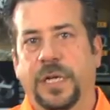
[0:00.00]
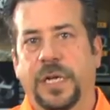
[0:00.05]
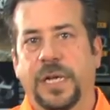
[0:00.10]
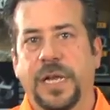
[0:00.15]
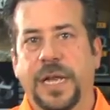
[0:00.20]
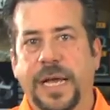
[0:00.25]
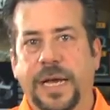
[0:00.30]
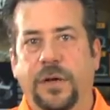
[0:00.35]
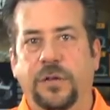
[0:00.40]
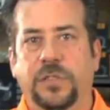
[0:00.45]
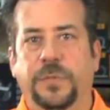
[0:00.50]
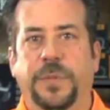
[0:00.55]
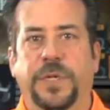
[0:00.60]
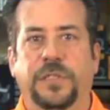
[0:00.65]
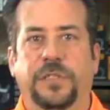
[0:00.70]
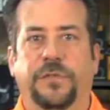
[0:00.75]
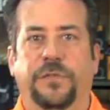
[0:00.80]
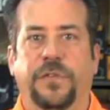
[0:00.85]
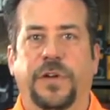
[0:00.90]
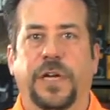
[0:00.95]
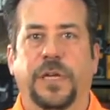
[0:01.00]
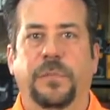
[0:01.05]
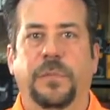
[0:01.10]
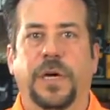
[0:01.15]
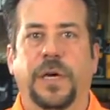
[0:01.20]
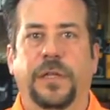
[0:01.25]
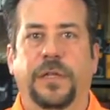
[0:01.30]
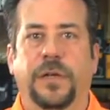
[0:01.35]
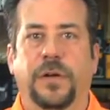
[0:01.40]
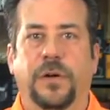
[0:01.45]
now specified
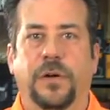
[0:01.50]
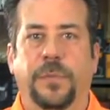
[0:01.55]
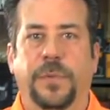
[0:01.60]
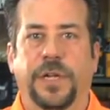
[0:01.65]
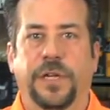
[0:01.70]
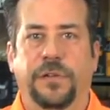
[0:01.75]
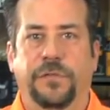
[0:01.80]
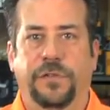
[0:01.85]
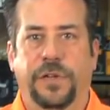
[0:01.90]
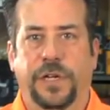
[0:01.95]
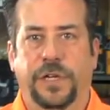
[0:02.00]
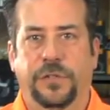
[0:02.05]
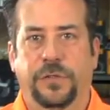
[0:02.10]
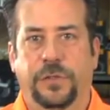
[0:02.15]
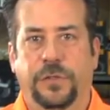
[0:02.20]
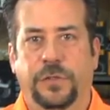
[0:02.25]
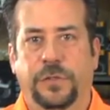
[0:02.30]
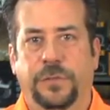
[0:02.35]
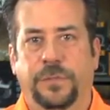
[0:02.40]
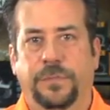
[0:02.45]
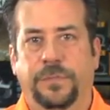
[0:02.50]
by the car manufacturer.